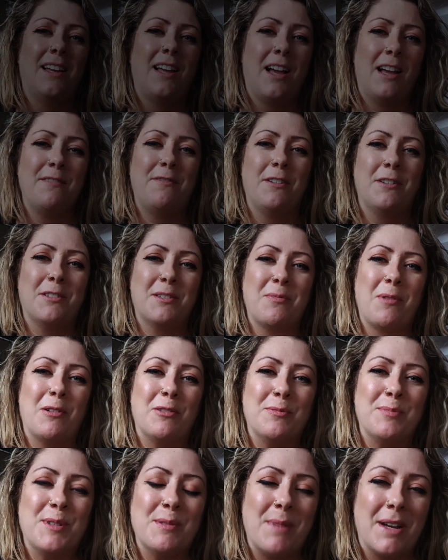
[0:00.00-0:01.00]
Hi folks,
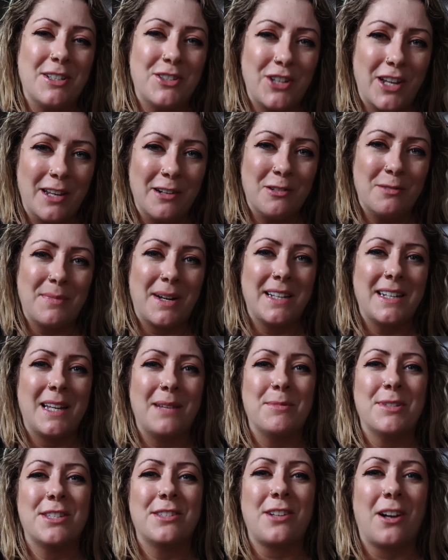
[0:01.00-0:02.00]
welcome to my channel. My
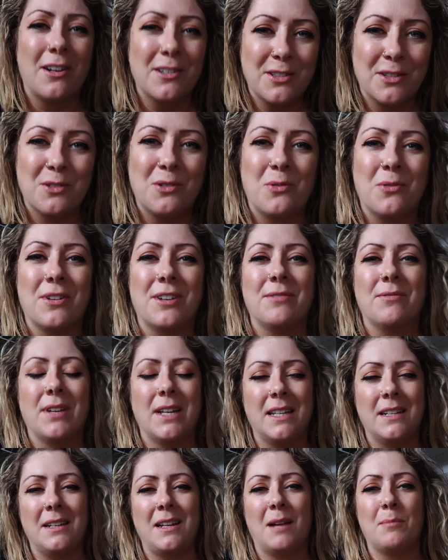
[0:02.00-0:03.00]
name is Dr. Corey
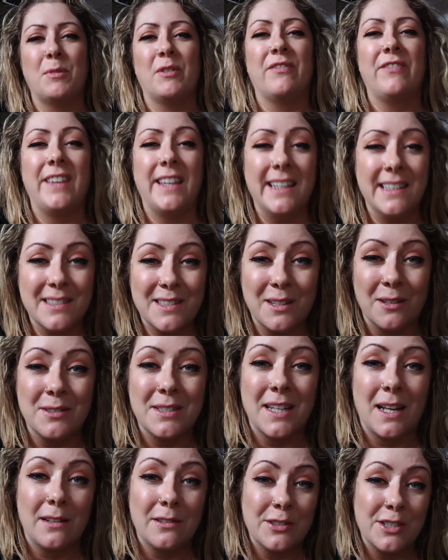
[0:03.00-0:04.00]
Wren. I'm a vegan
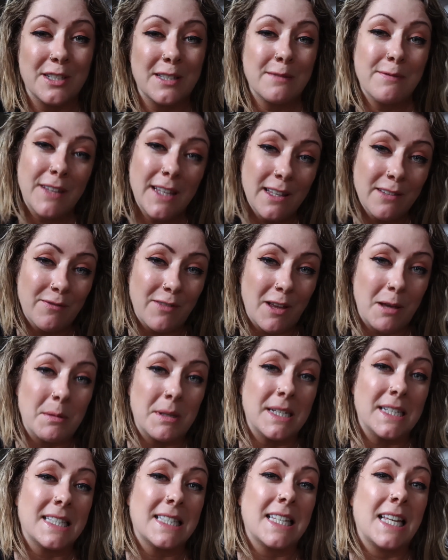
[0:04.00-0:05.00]
sociologist, vegan
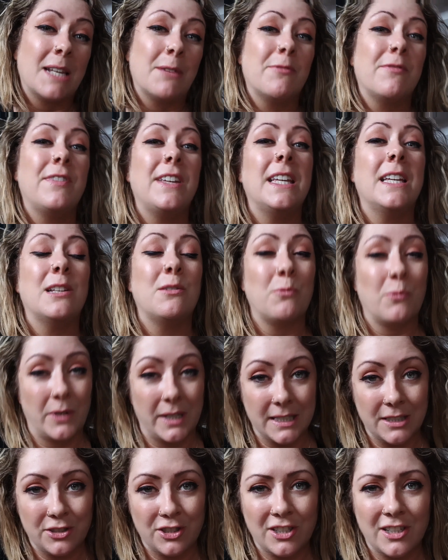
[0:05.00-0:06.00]
feminist, and a vegan
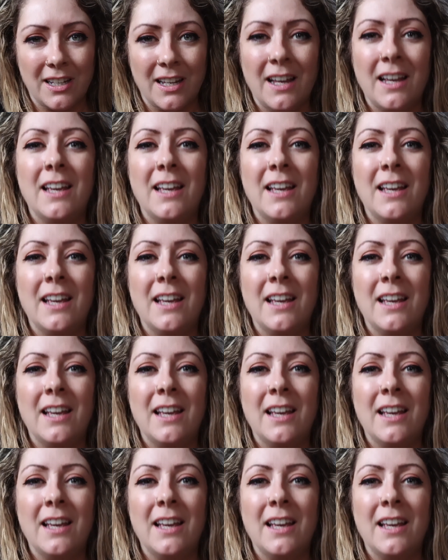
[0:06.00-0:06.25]
witch.